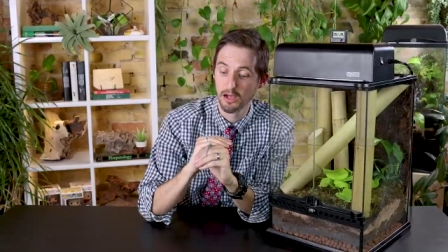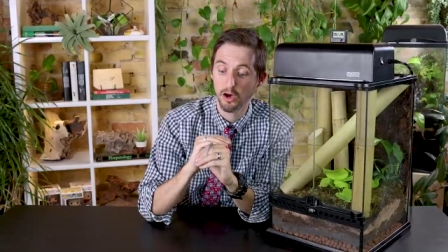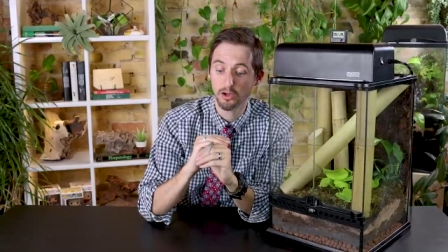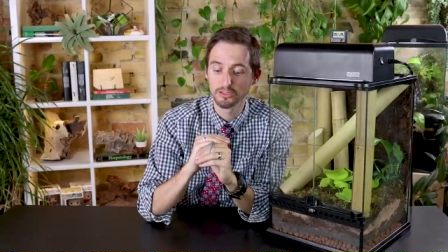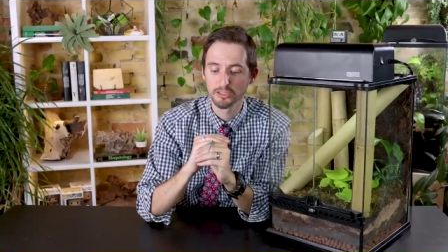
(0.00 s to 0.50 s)
uh,
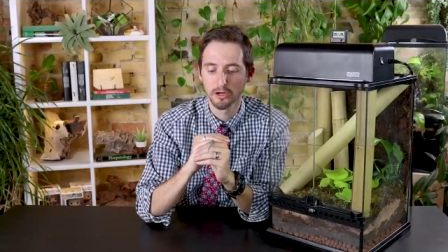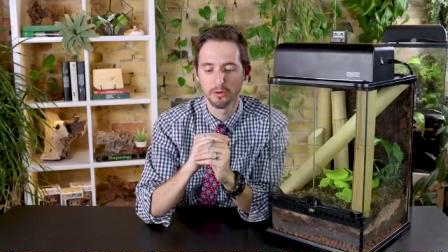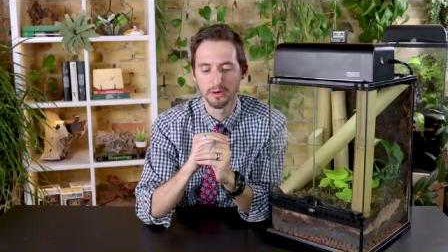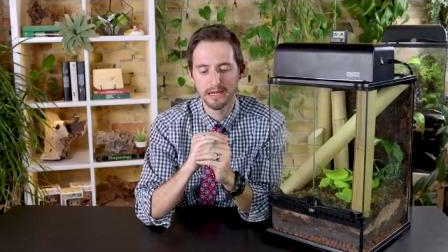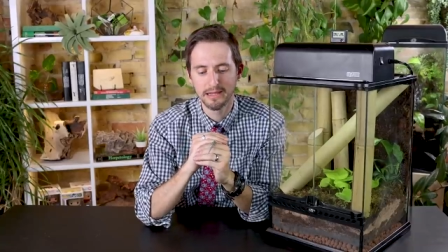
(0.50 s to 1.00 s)

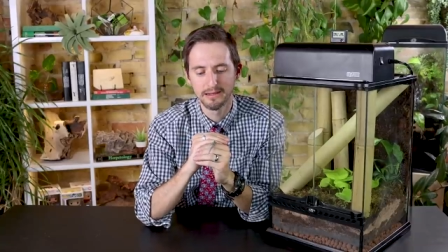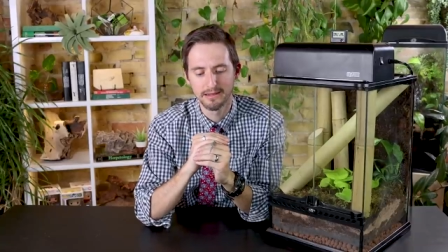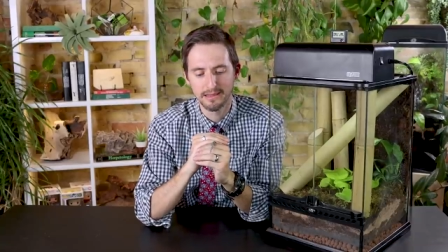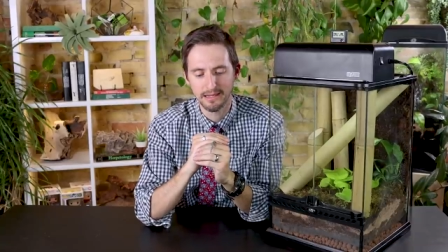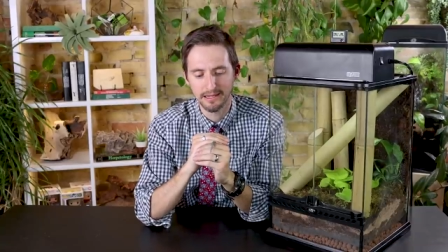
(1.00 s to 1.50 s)
also
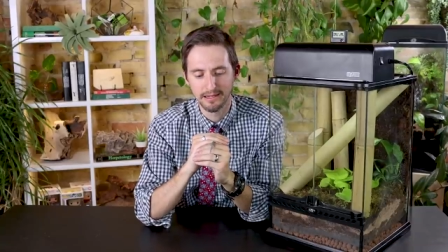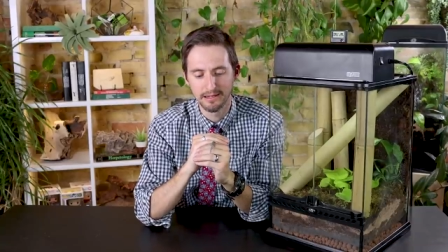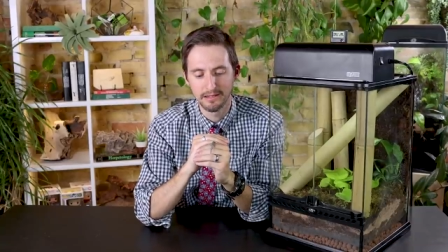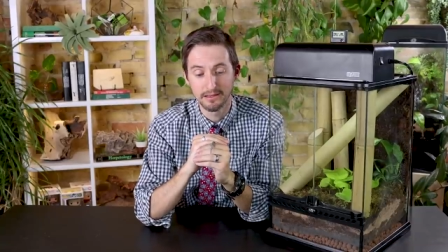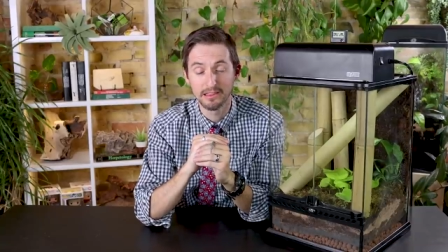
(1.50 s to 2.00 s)
in the,
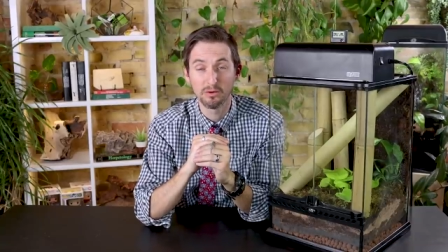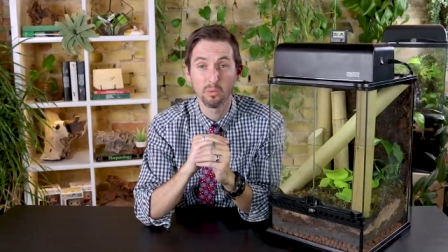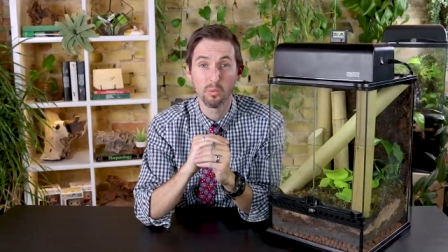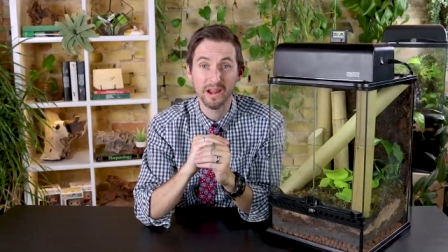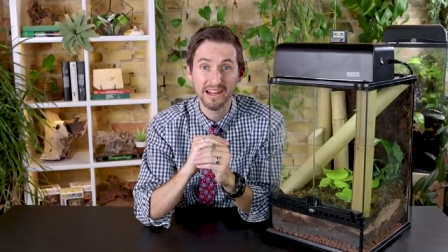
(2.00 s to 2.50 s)
the
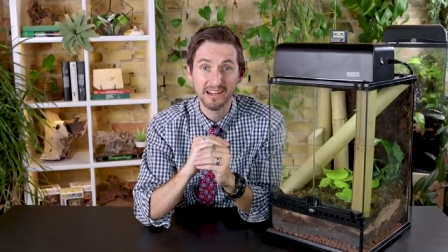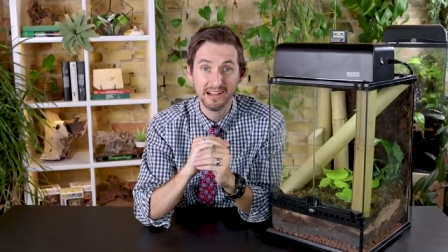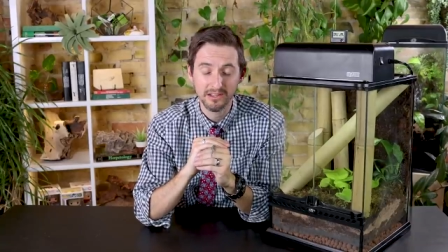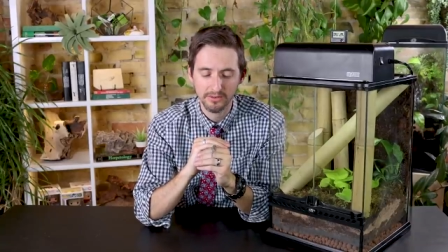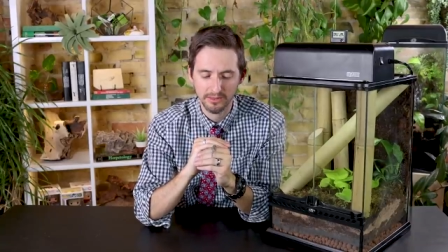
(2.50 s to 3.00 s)
wing
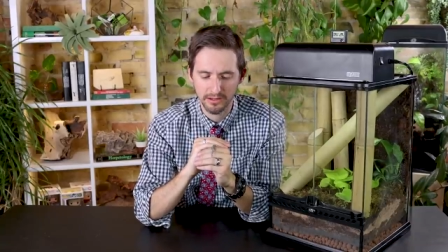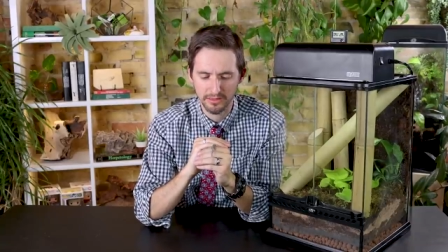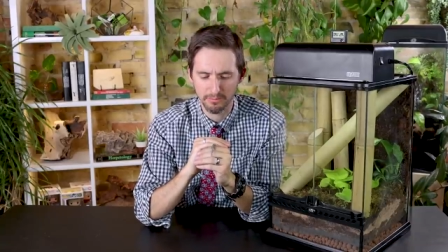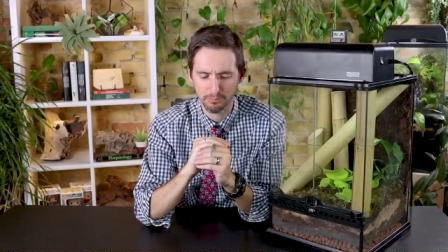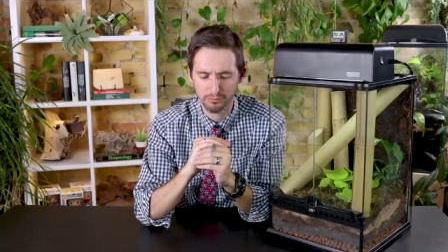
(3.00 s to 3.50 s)
color, the,
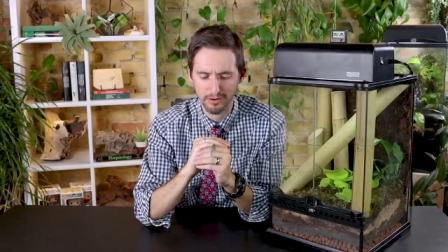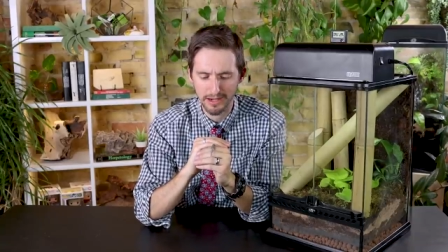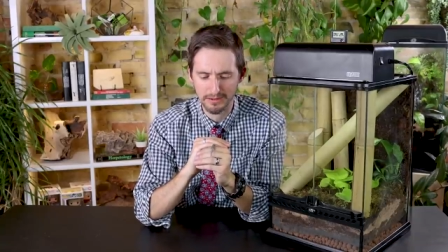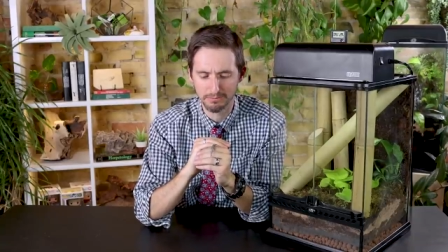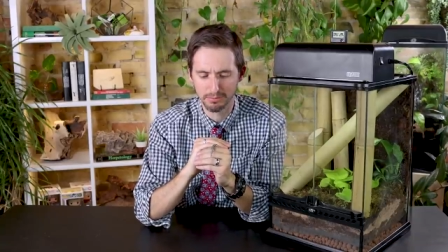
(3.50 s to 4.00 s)
the
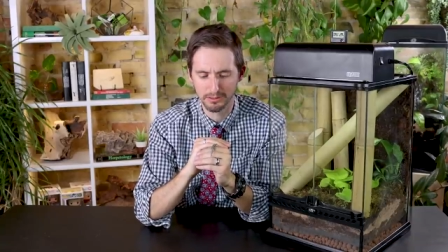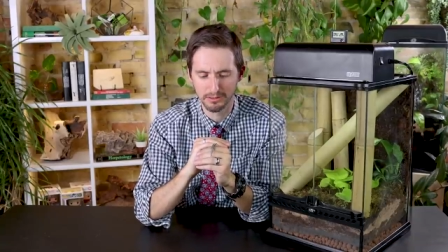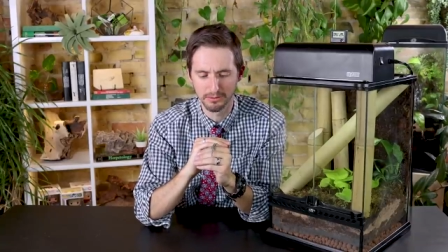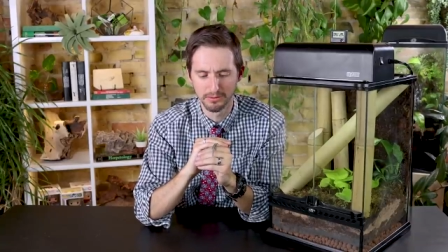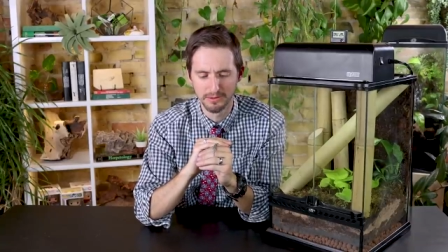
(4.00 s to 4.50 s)
bright
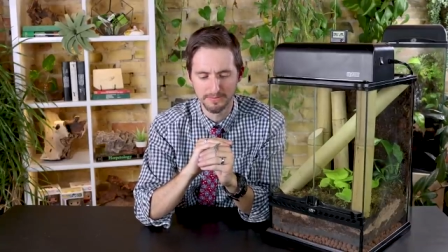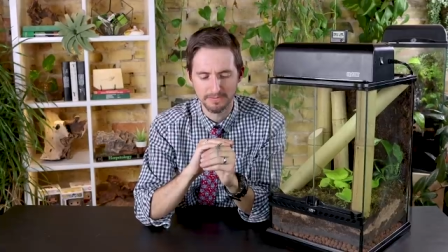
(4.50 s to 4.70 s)
blue